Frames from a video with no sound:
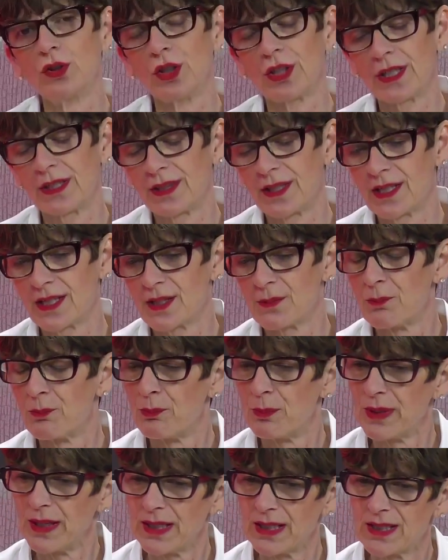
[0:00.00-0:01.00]
look at this
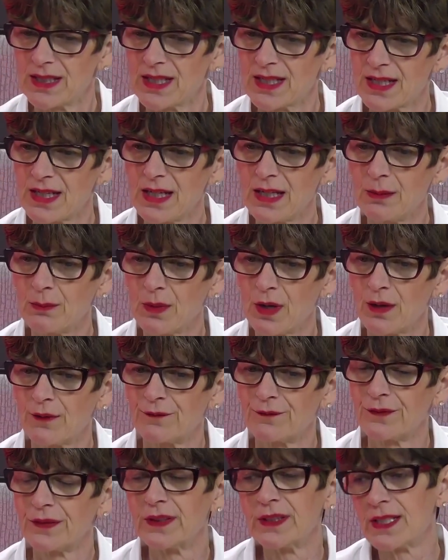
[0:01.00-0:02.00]
big scheme
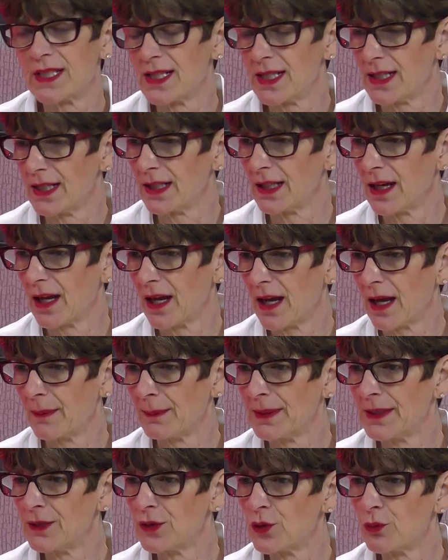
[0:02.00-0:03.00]
of fatigue, I
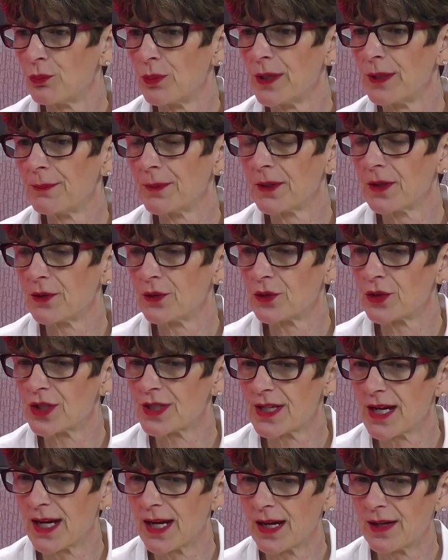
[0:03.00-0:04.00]
mean, do people
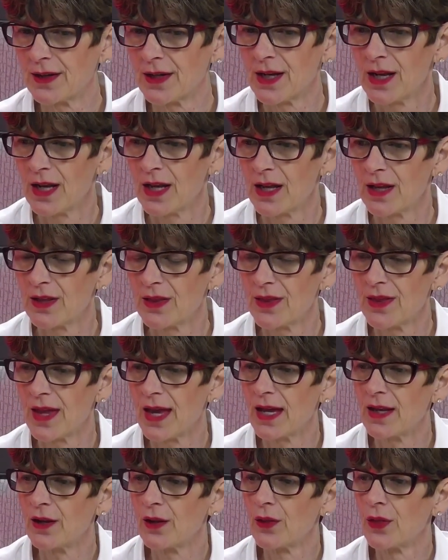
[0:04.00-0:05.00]
understand
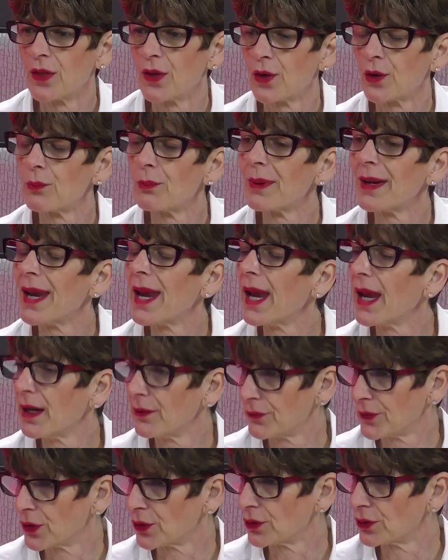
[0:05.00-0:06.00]
that their
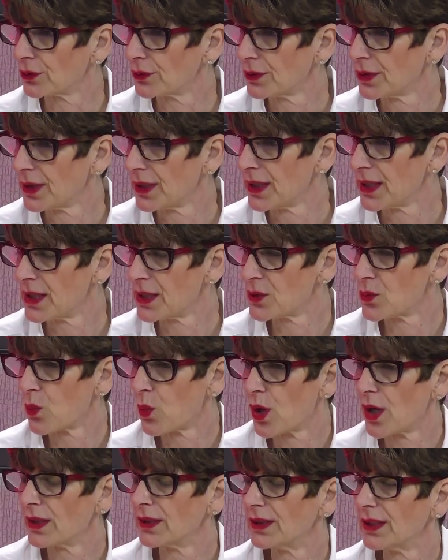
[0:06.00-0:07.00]
behavior is
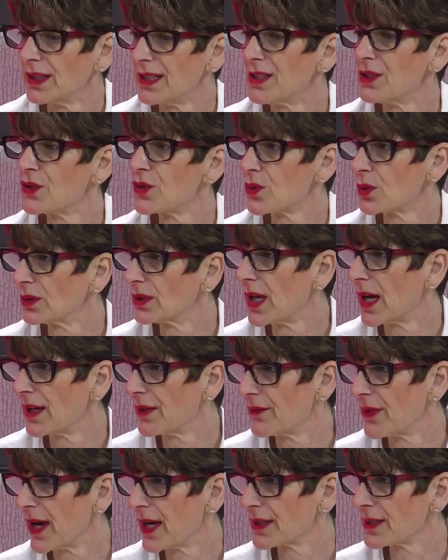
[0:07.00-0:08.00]
what leads to a lot
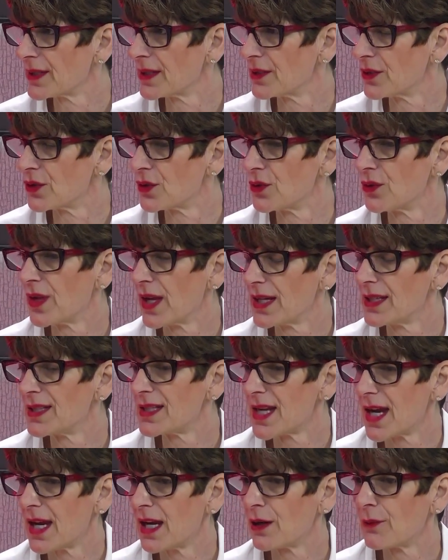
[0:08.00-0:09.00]
of accidents? Do they
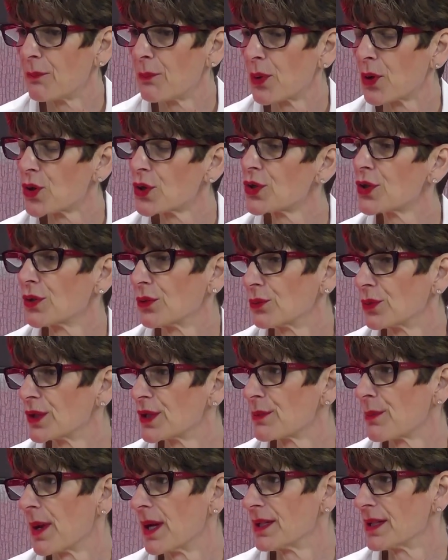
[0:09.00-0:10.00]
take personal
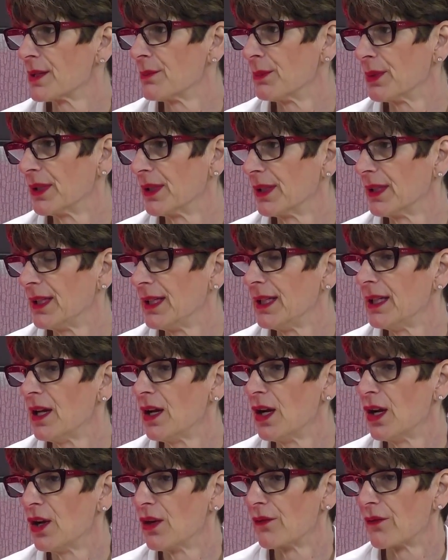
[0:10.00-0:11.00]
responsibility
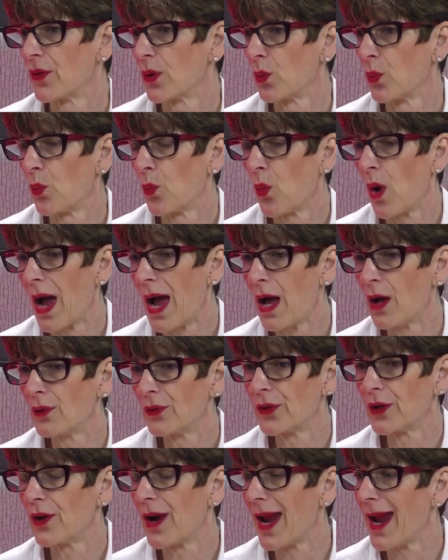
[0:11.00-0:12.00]
for how
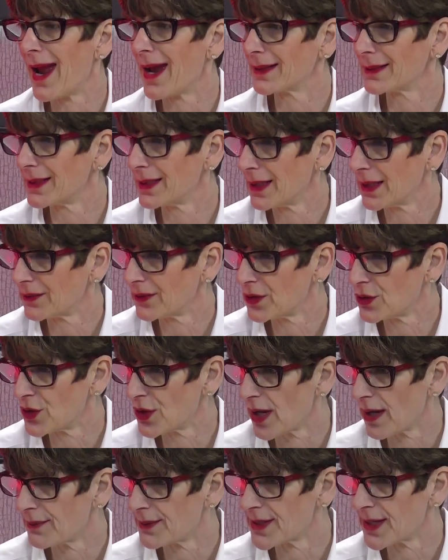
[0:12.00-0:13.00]
they're acting at the
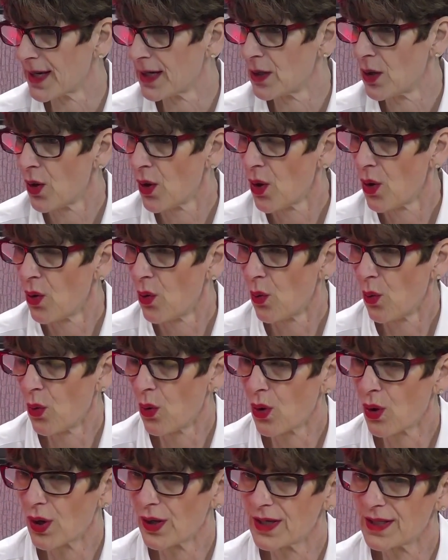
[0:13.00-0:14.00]
job site?
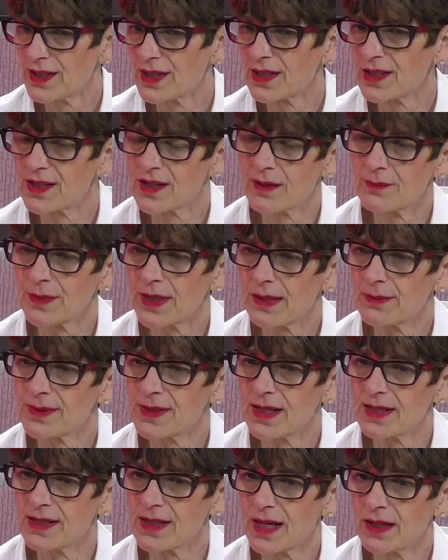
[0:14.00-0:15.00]
Or is it
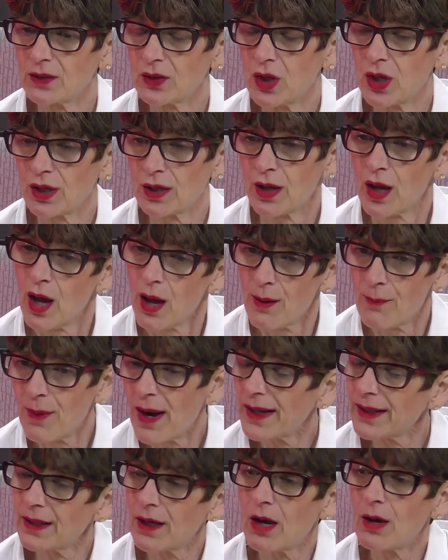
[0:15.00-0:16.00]
sometimes they say, look,
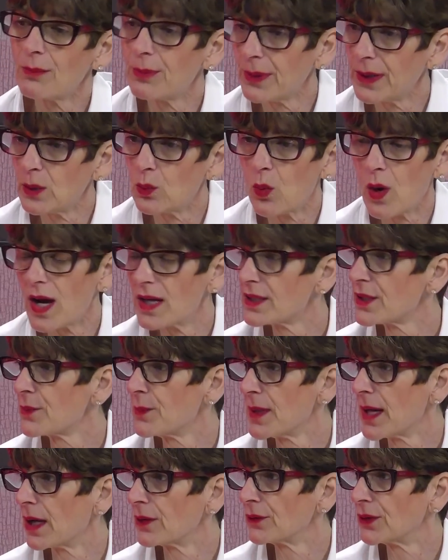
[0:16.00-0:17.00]
my company wants
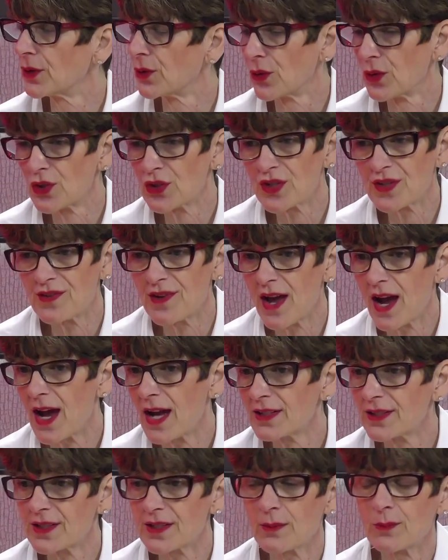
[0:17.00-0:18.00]
me out there. There's
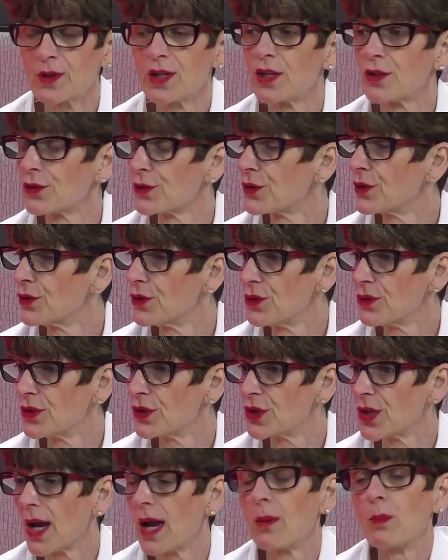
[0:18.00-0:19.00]
not someone else to do
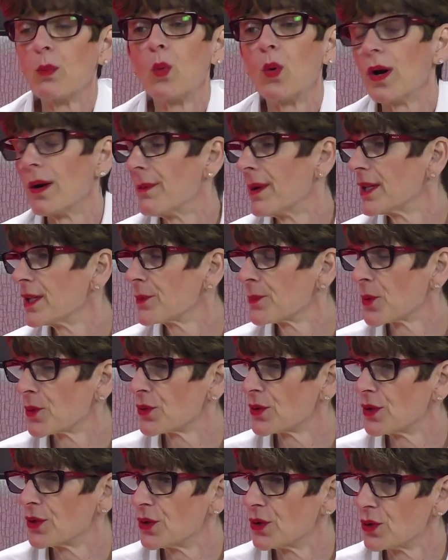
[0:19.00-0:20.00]
the job. What am I
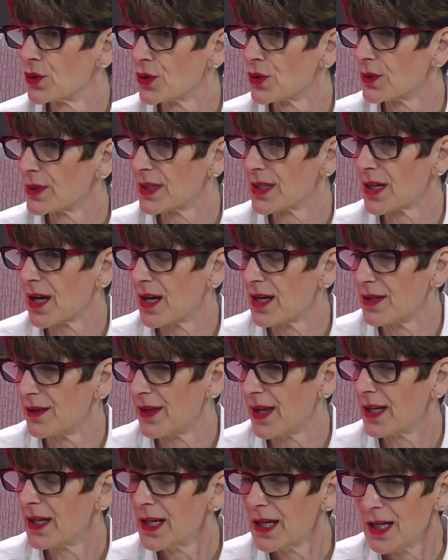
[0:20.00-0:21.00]
supposed to do? So it's kind of
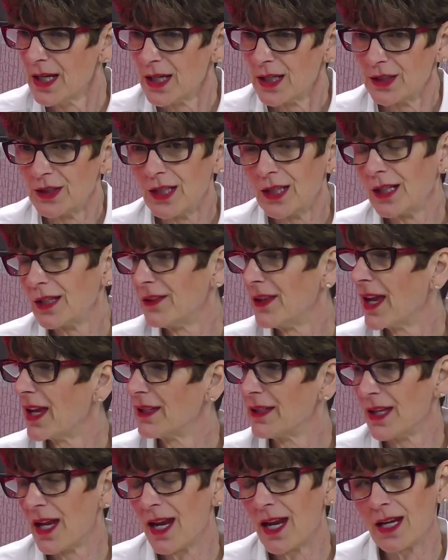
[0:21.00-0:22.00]
that yin and
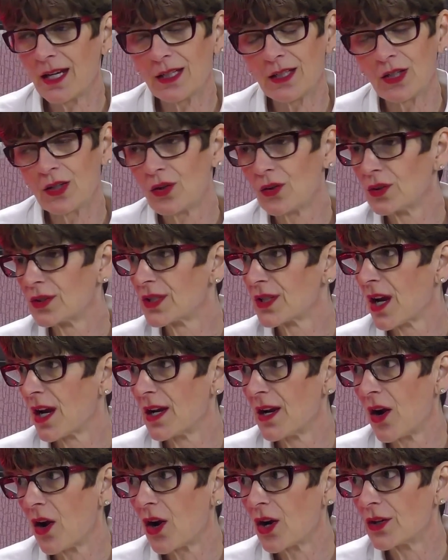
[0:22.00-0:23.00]
that yang. You know, it's
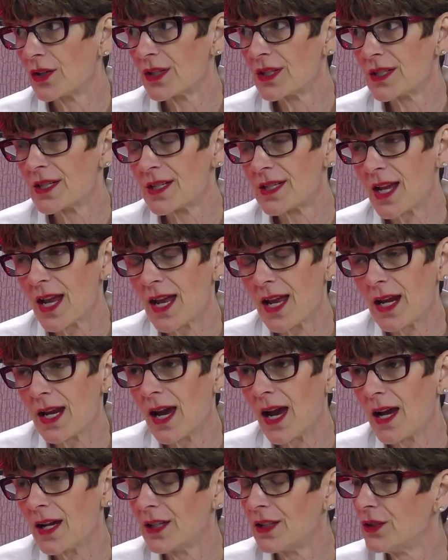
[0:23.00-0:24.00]
kind of hard to say,
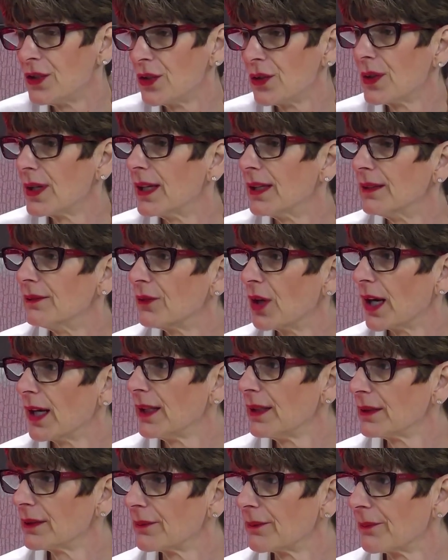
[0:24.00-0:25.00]
how do you do it,
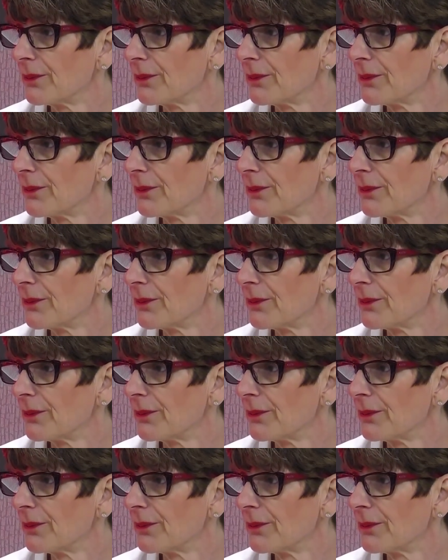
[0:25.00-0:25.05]
right?